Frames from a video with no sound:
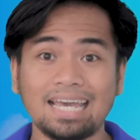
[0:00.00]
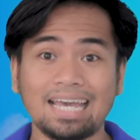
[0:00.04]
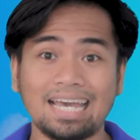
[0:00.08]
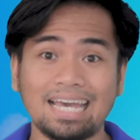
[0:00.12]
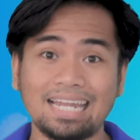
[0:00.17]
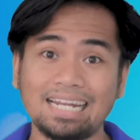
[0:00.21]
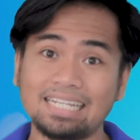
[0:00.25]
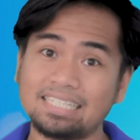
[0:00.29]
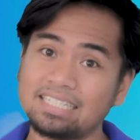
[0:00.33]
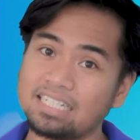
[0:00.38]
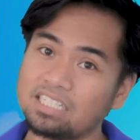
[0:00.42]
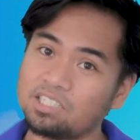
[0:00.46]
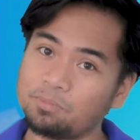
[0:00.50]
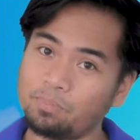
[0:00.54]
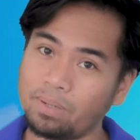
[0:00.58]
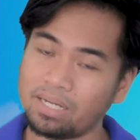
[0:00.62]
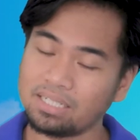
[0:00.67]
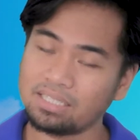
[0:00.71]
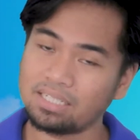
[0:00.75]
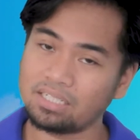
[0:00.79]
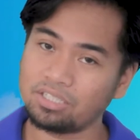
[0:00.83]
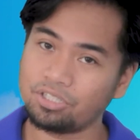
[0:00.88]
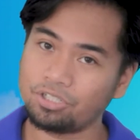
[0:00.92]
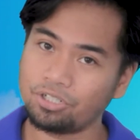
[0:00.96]
and its
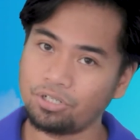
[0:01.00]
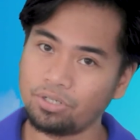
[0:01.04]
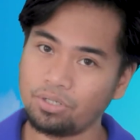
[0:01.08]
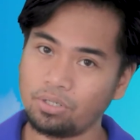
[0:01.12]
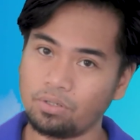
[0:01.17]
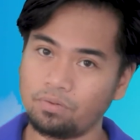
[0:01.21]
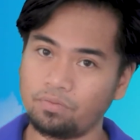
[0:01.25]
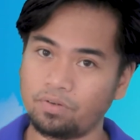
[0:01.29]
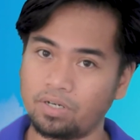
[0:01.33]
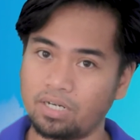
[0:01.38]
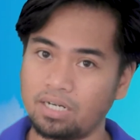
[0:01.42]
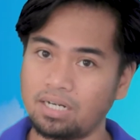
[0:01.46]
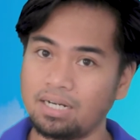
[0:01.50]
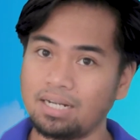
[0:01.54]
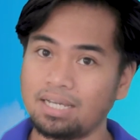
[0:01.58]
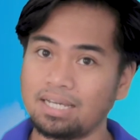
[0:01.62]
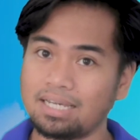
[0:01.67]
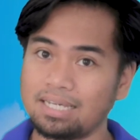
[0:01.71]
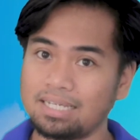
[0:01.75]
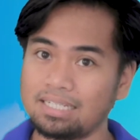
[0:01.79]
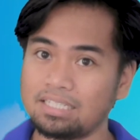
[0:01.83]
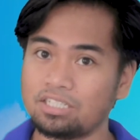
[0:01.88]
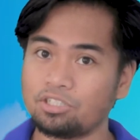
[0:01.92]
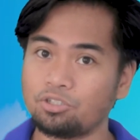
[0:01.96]
expected turnover
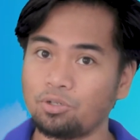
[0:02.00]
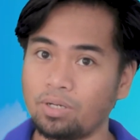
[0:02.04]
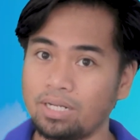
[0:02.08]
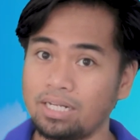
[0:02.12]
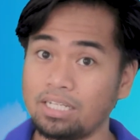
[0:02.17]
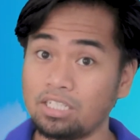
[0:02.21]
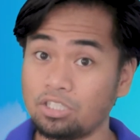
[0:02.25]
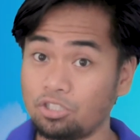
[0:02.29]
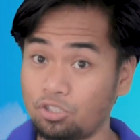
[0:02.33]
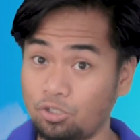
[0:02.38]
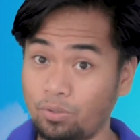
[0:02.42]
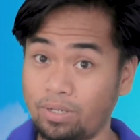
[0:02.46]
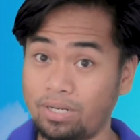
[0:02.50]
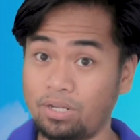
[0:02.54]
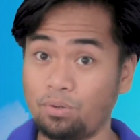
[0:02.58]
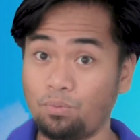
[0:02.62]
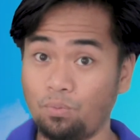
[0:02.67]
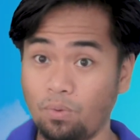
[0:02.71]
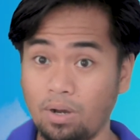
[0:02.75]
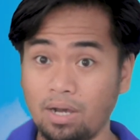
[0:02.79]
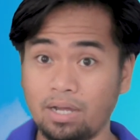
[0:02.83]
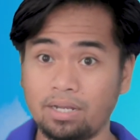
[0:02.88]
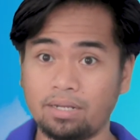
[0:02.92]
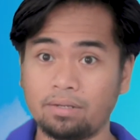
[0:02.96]
is
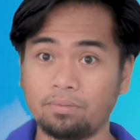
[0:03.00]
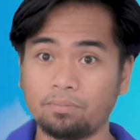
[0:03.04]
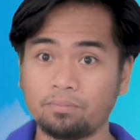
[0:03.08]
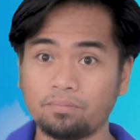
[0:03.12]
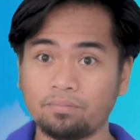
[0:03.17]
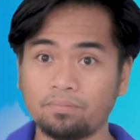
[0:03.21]
2021.